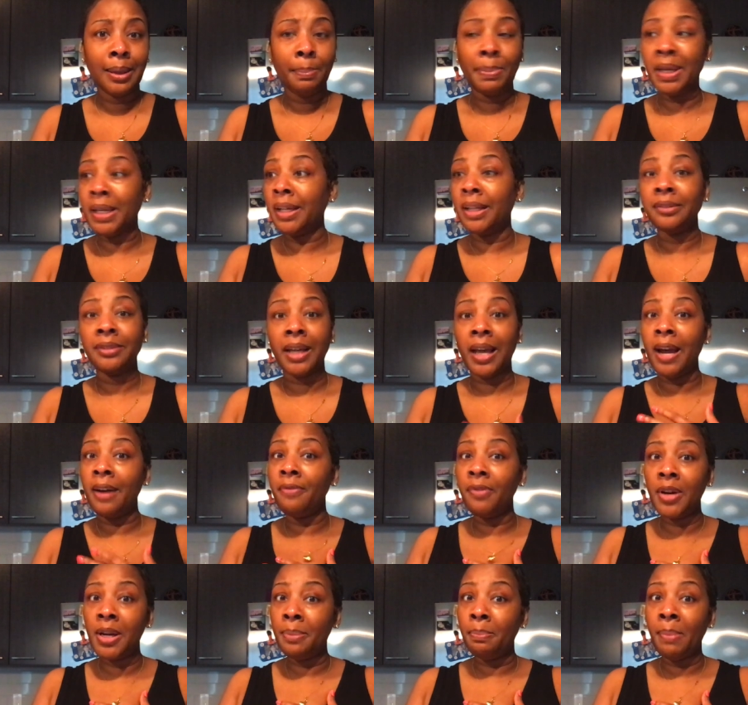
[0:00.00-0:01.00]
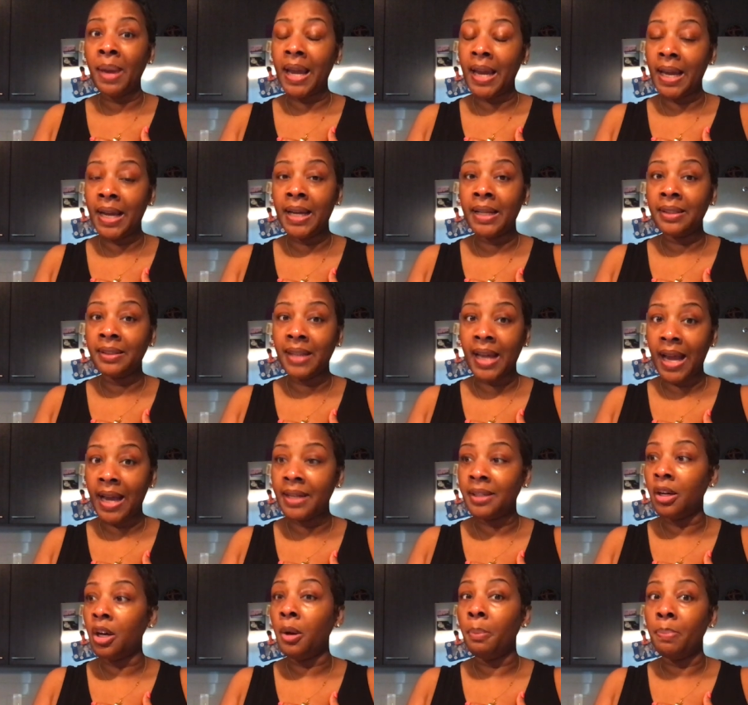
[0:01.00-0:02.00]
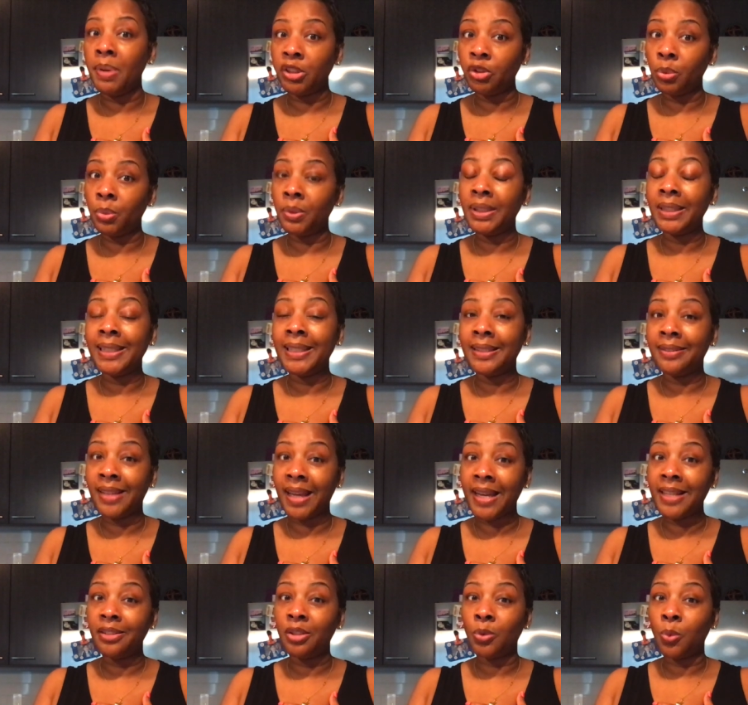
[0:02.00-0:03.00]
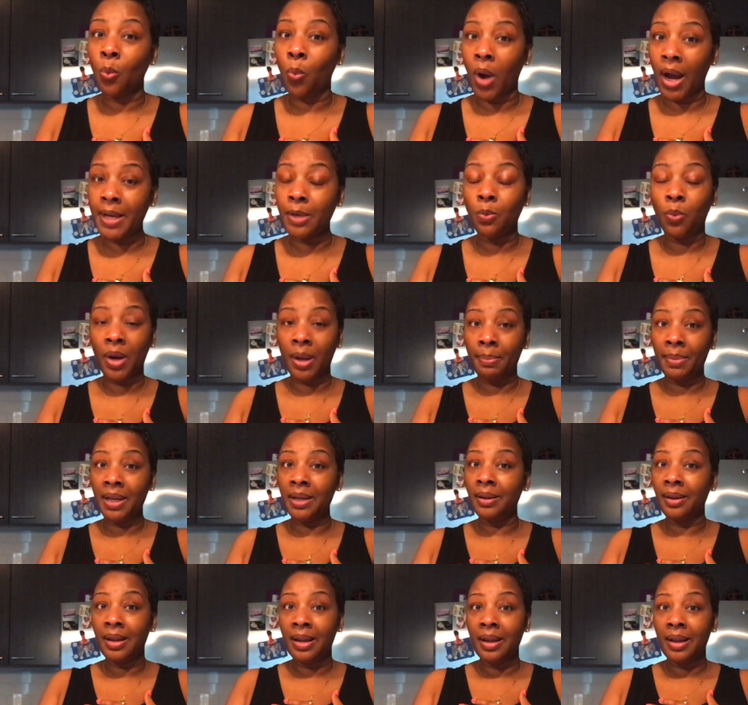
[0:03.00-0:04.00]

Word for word: Because every man that habitually dates white women,